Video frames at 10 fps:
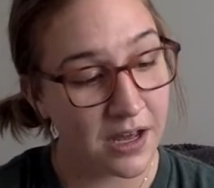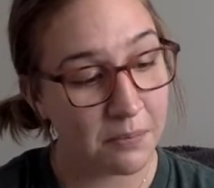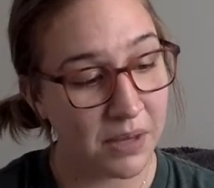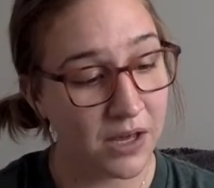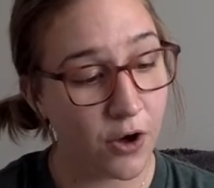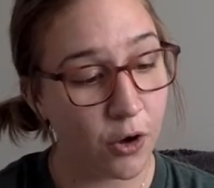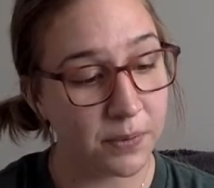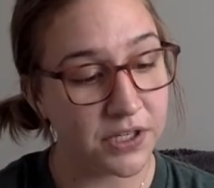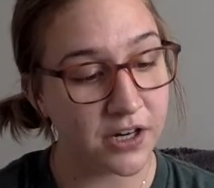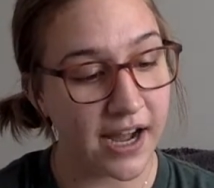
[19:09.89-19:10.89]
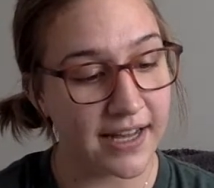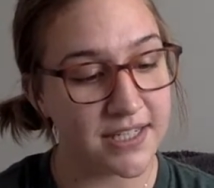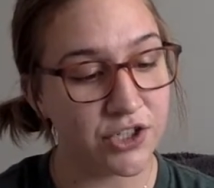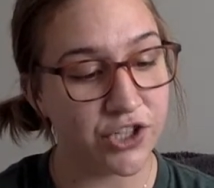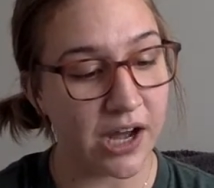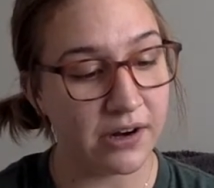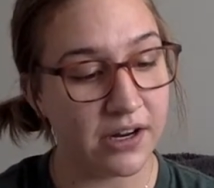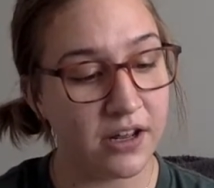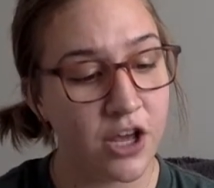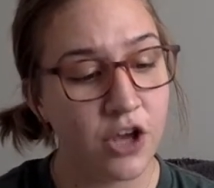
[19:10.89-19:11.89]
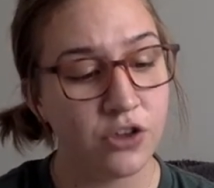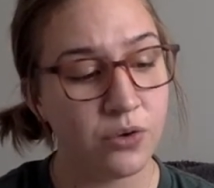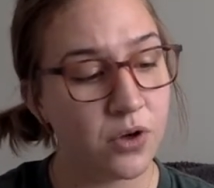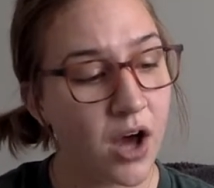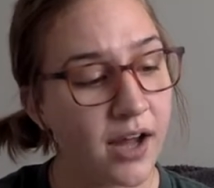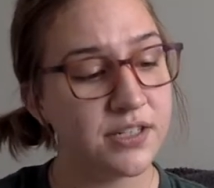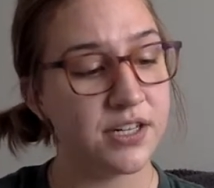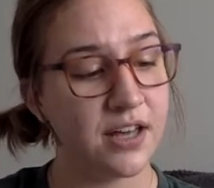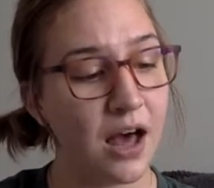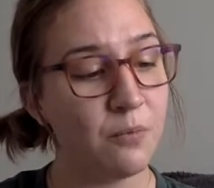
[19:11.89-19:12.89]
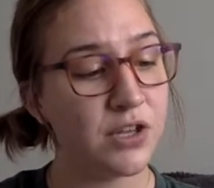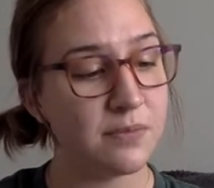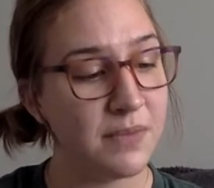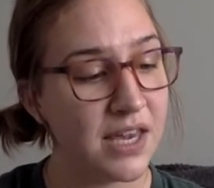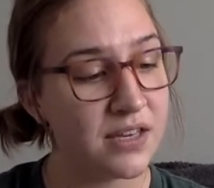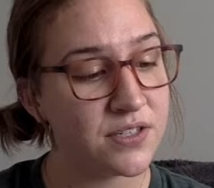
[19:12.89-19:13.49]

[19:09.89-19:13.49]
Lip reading: Mig opened her eyes and shouted, "You've got to come with me,